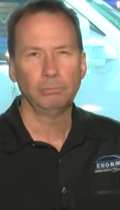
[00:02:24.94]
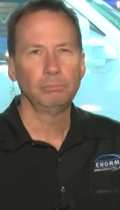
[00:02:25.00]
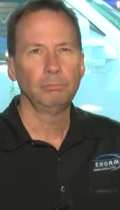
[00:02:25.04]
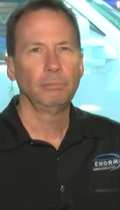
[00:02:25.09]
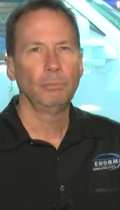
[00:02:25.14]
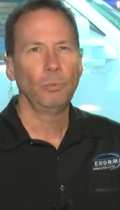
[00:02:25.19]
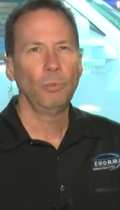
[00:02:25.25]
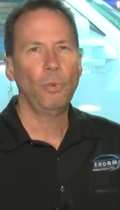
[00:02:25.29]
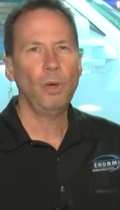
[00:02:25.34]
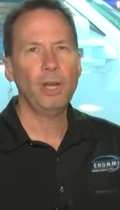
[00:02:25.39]

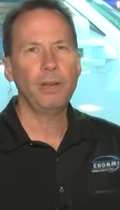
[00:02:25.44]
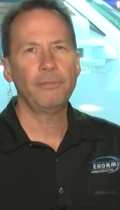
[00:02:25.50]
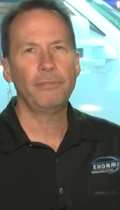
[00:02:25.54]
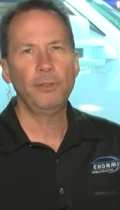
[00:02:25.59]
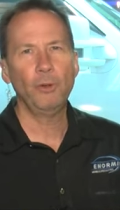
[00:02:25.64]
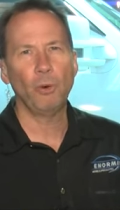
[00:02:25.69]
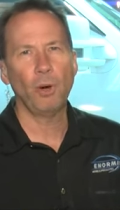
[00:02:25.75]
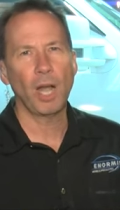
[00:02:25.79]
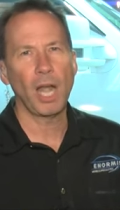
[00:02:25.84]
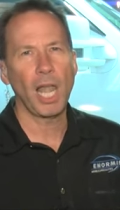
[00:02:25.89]
What if
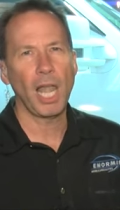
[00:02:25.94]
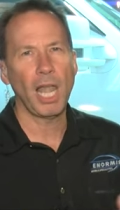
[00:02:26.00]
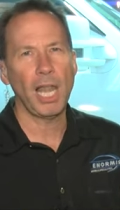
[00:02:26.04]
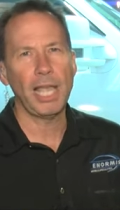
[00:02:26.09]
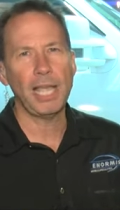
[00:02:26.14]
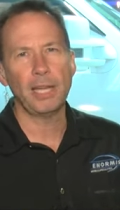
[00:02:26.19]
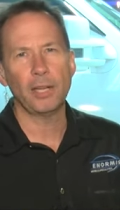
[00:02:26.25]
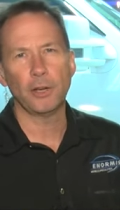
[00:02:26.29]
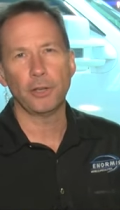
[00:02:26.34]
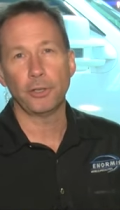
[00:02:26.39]
you are
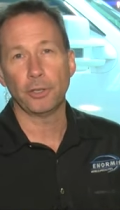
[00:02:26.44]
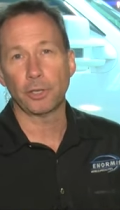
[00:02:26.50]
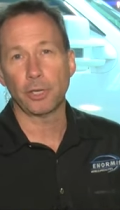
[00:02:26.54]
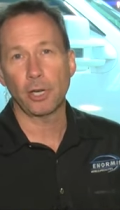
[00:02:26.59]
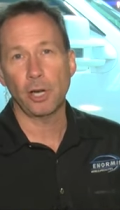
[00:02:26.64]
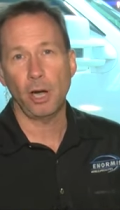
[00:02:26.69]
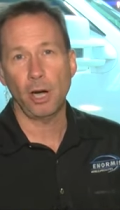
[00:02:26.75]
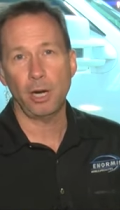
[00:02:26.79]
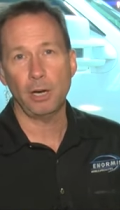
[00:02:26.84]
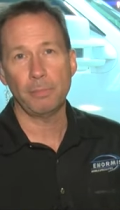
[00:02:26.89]
late on your
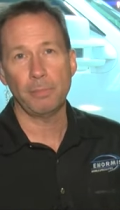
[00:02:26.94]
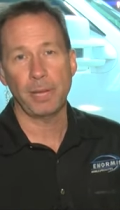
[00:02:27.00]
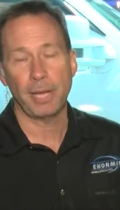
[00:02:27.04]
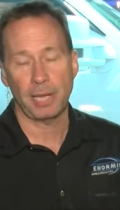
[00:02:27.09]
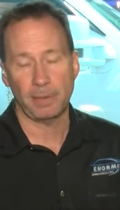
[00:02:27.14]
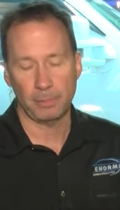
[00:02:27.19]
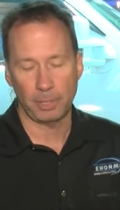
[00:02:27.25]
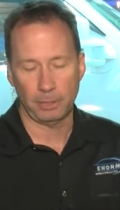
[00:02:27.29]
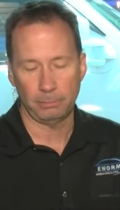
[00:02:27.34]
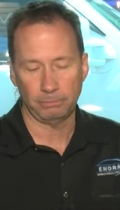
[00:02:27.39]
car
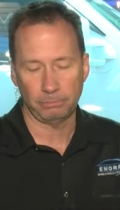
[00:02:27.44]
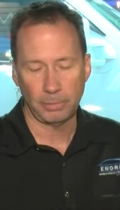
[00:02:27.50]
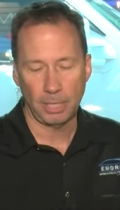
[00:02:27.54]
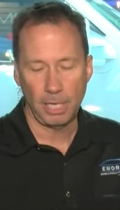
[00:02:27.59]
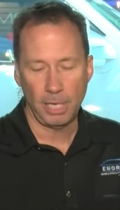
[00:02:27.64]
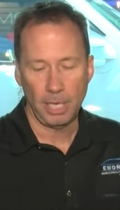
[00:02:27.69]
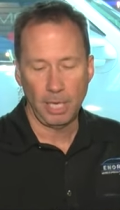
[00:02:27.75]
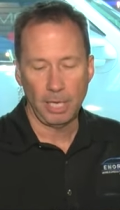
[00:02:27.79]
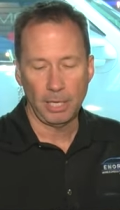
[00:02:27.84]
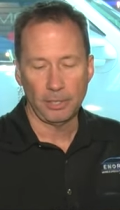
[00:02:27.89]
payment?
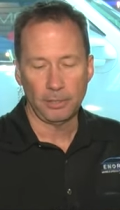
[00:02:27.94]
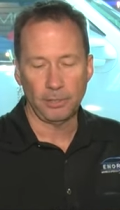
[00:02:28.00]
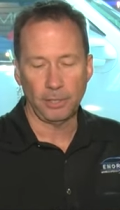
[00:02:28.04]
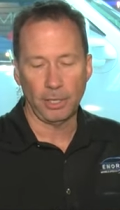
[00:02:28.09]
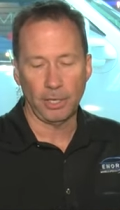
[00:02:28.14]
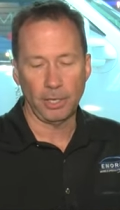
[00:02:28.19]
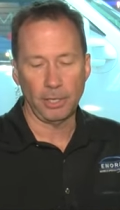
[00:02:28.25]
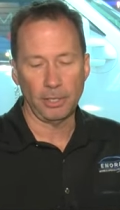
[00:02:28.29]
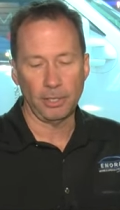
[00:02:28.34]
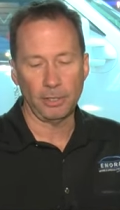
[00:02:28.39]

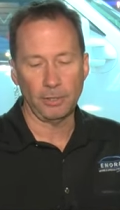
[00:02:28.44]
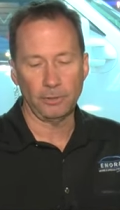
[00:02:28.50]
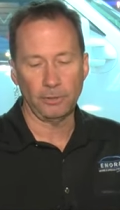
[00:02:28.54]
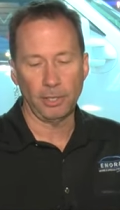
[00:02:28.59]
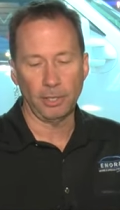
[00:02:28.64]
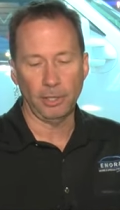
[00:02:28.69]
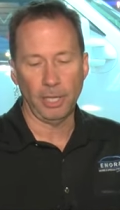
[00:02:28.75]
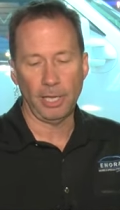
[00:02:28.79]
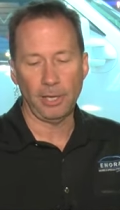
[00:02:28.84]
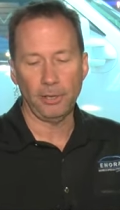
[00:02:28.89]
Does the
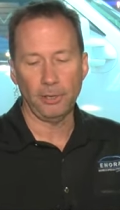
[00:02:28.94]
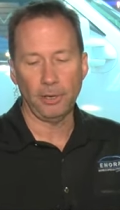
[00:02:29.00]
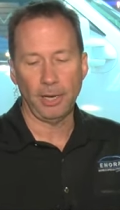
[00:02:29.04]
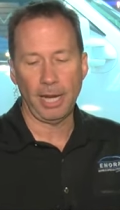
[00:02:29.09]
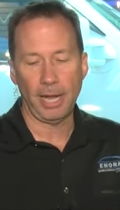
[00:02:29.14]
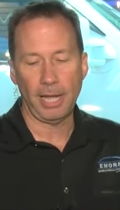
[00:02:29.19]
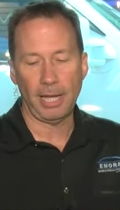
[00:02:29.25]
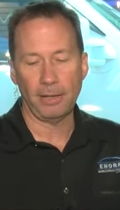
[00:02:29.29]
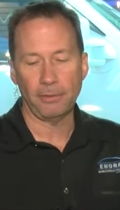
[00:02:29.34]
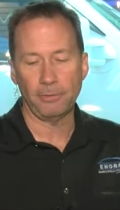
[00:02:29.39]
lender
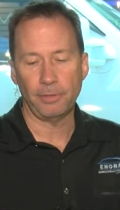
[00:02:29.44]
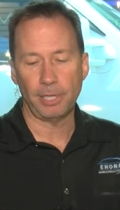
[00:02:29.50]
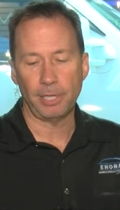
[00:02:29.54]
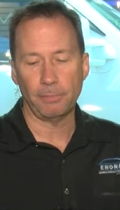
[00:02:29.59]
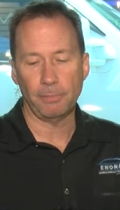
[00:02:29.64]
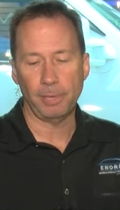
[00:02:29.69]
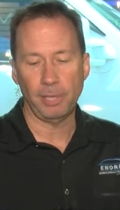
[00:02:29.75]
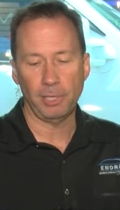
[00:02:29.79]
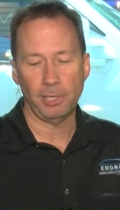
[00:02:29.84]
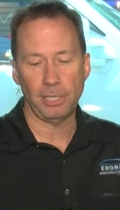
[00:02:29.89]
have the
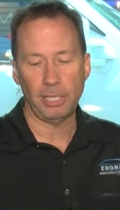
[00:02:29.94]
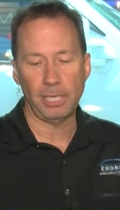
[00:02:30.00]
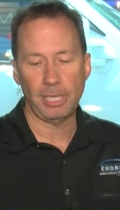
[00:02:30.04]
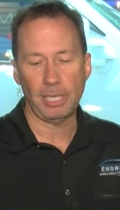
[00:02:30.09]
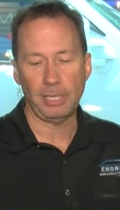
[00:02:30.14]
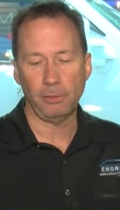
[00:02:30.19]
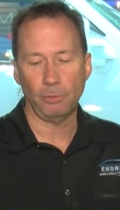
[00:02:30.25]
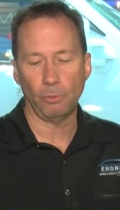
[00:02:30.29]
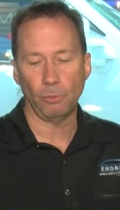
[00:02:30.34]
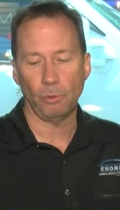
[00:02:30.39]

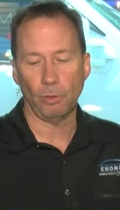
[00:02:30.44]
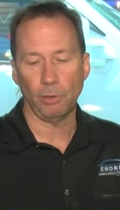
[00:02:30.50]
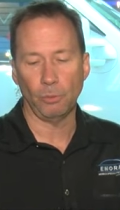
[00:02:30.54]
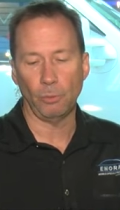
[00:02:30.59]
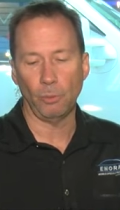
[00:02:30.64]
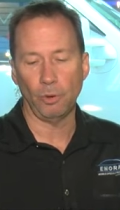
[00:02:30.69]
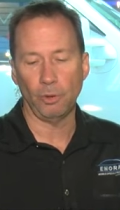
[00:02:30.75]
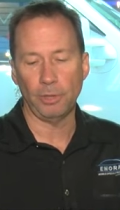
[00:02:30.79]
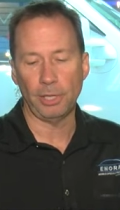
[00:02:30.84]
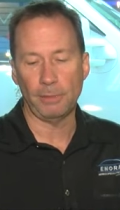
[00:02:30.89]
ability or
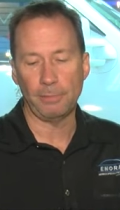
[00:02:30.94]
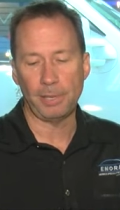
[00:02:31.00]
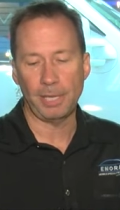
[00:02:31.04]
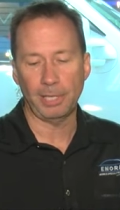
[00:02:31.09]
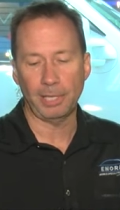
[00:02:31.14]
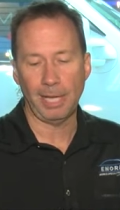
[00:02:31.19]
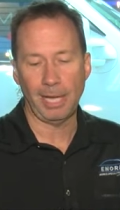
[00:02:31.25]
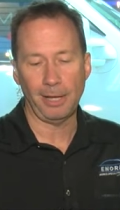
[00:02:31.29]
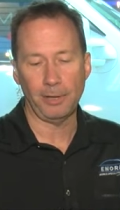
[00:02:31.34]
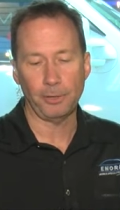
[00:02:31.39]
will they be
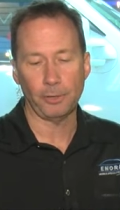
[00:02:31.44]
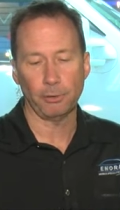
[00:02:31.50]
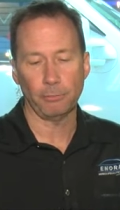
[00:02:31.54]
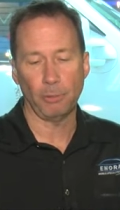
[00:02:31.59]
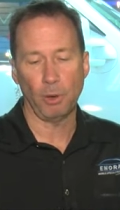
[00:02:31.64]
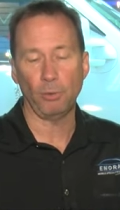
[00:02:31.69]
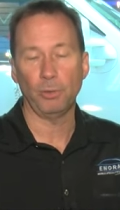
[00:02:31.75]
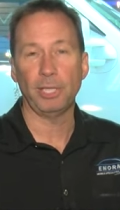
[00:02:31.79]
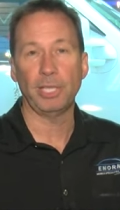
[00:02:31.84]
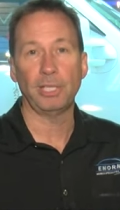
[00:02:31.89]
allowed to
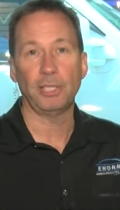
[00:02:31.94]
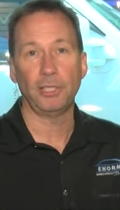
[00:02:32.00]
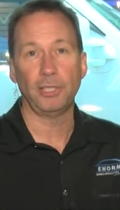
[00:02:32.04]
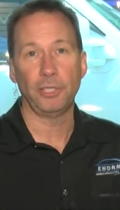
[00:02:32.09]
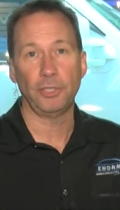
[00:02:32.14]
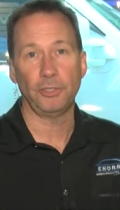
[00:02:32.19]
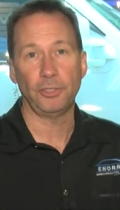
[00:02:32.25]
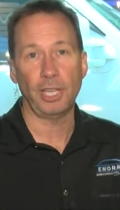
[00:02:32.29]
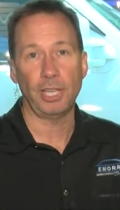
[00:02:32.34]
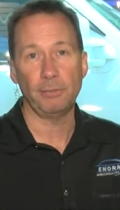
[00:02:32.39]
remotely
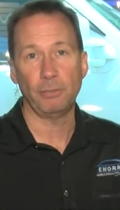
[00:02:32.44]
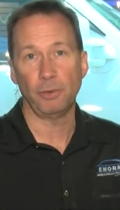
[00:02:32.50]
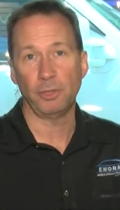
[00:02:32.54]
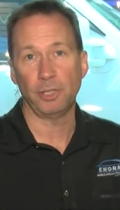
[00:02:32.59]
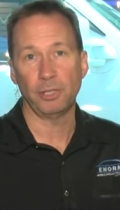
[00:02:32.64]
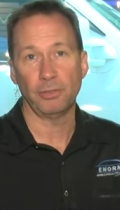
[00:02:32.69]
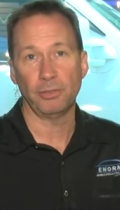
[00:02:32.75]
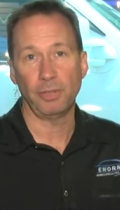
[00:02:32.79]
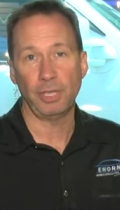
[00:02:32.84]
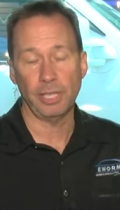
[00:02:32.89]
disable
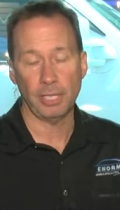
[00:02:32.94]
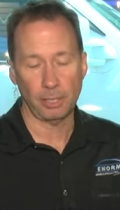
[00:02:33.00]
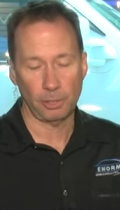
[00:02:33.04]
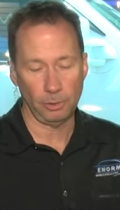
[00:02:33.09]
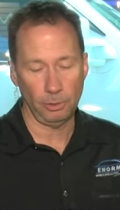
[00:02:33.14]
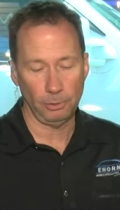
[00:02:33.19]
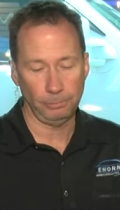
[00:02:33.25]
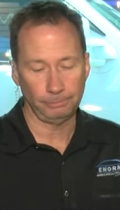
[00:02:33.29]
your vehicle?